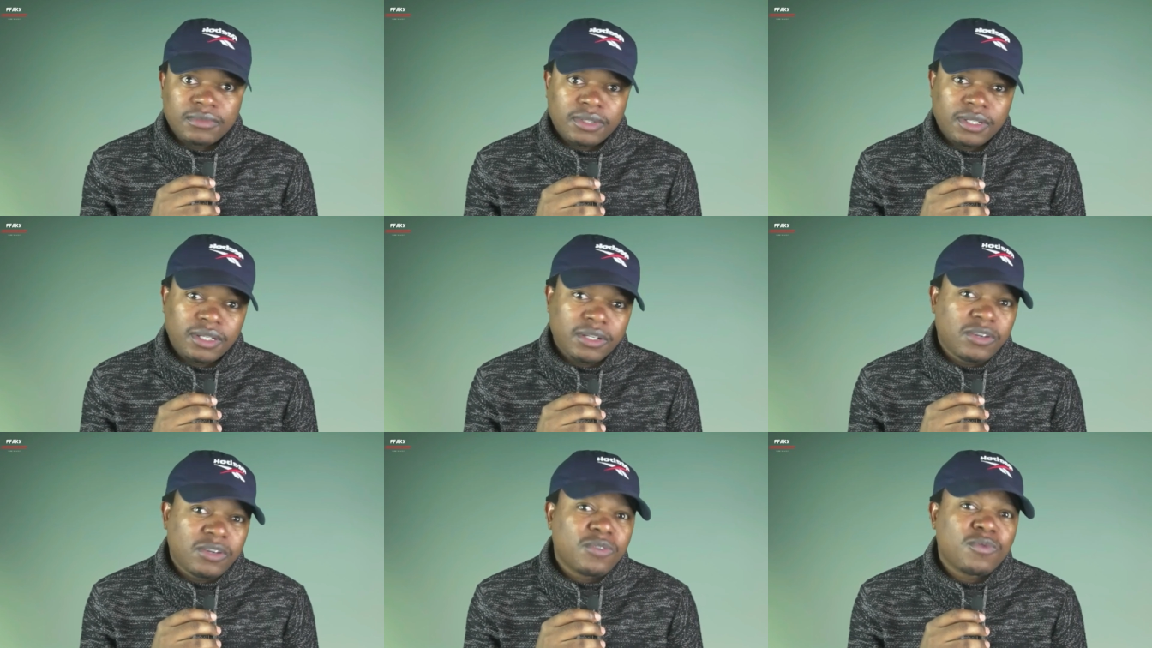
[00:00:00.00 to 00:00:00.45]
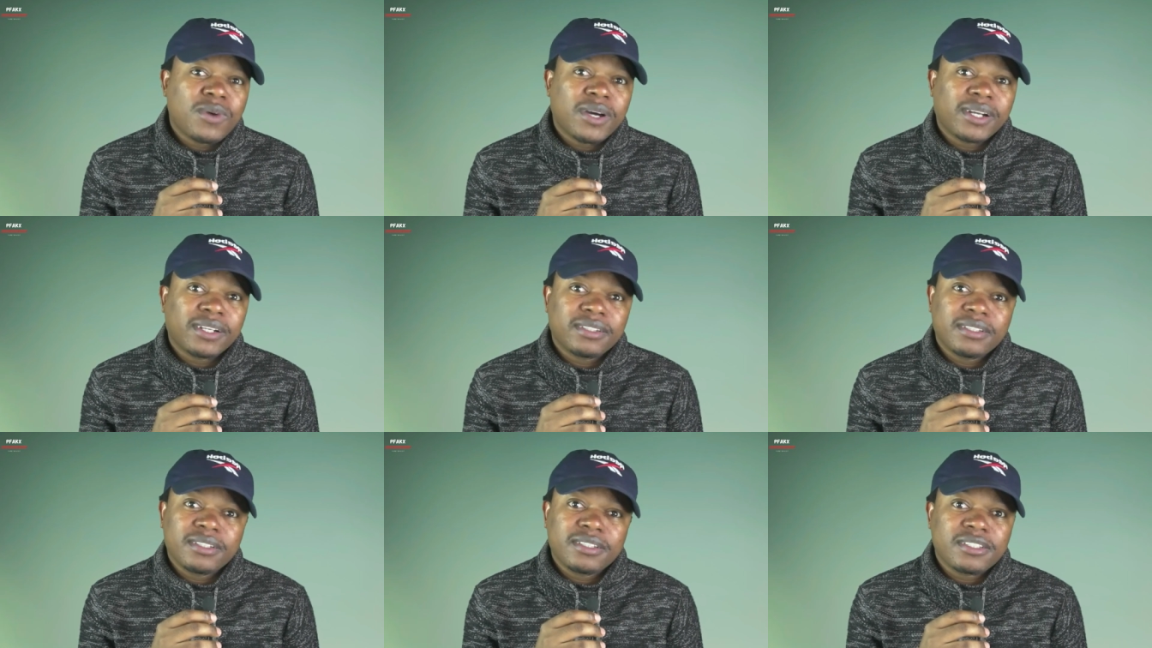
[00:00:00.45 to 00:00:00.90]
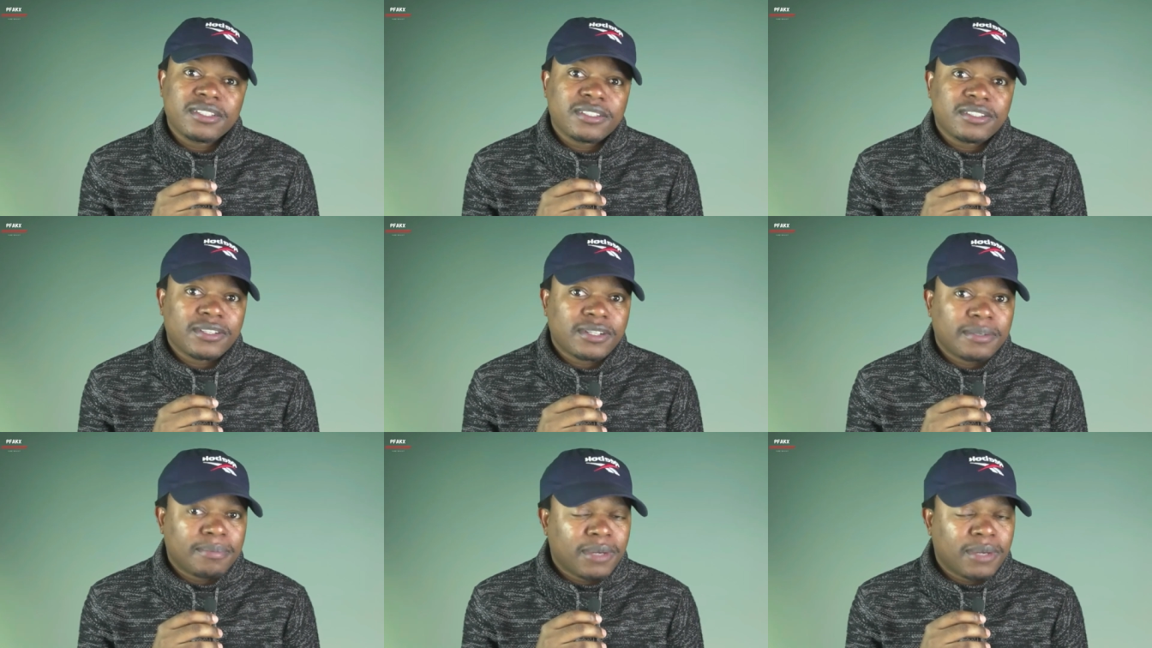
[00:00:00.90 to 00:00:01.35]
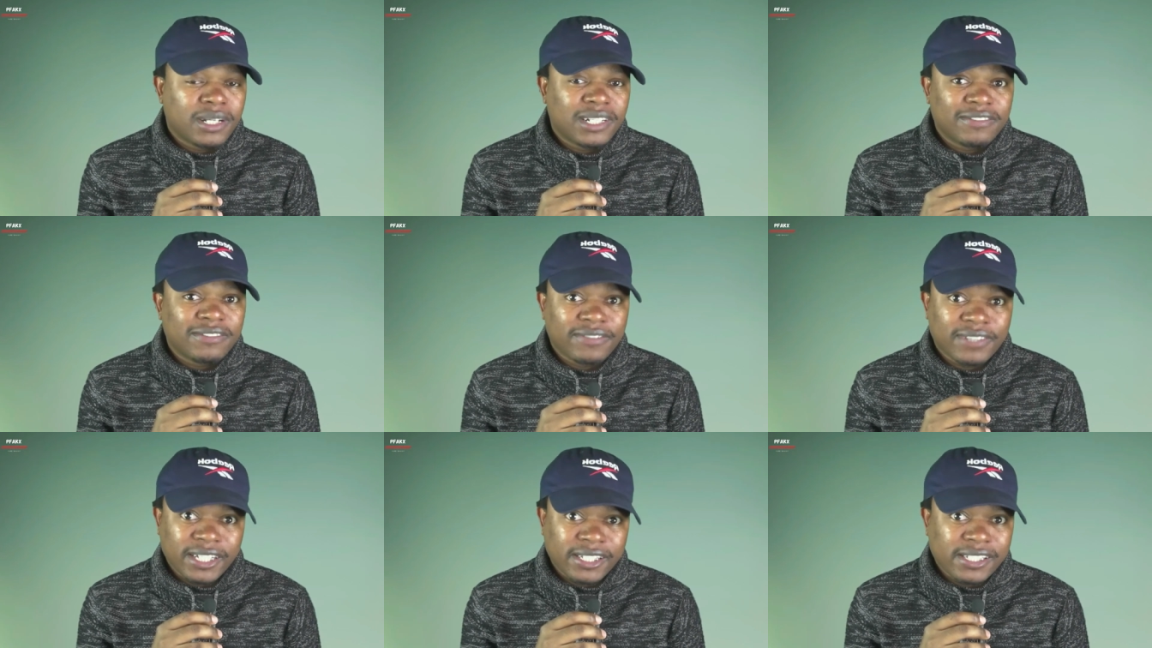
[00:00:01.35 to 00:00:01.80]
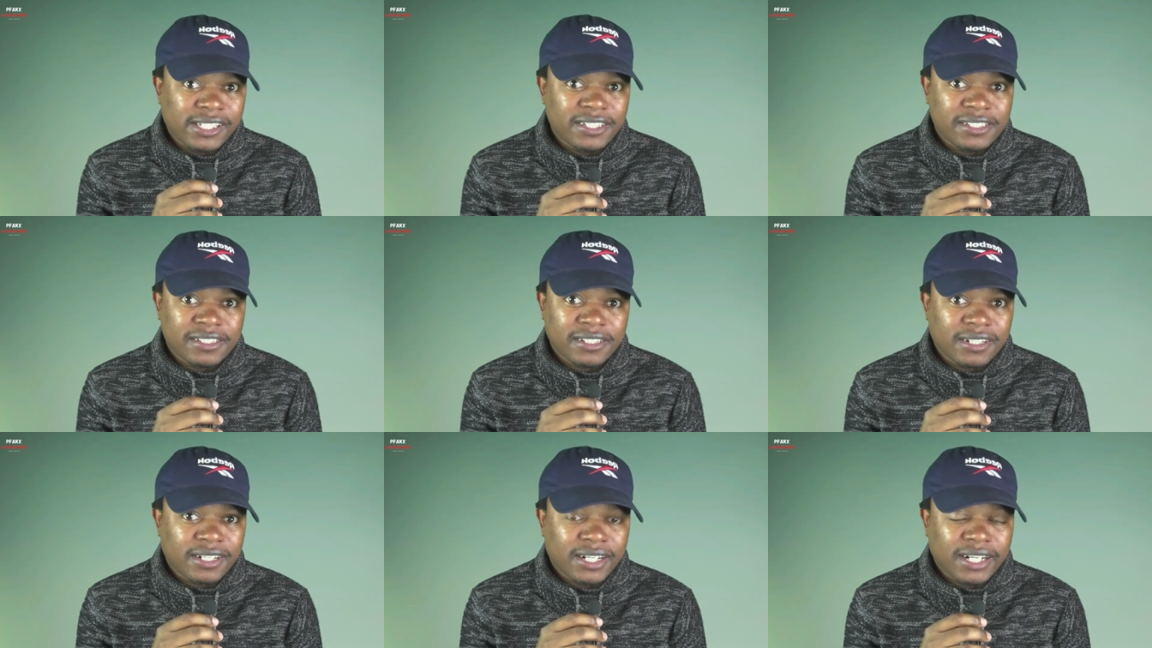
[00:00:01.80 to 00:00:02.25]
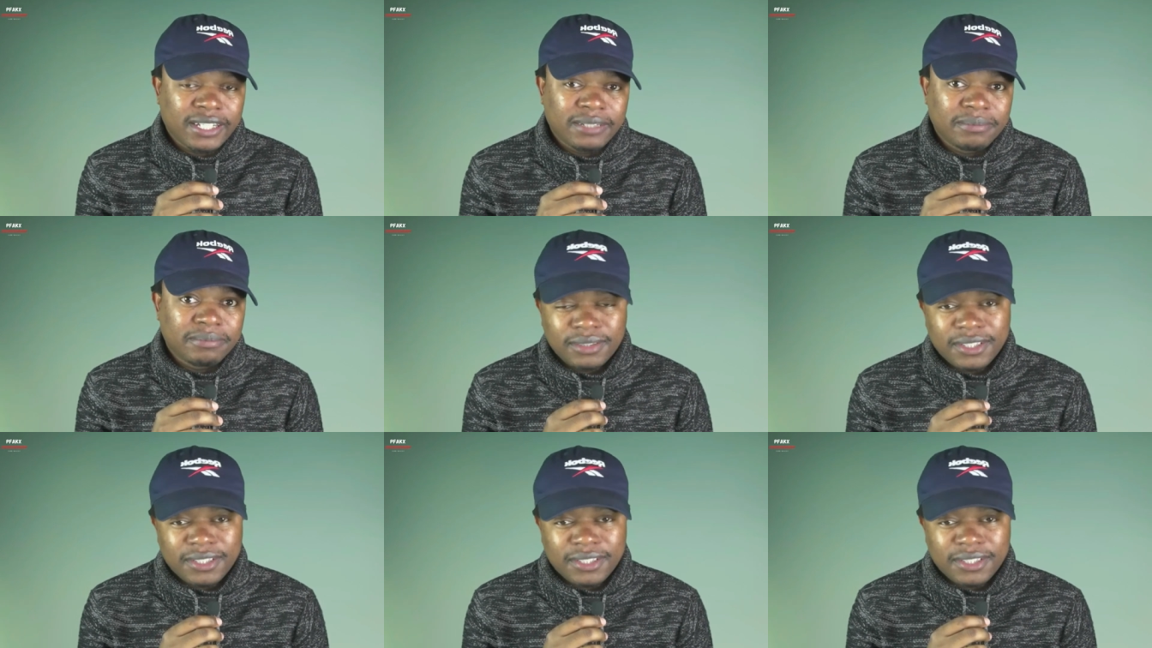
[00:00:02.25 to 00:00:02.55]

And don't worry, this is not about a violent crime.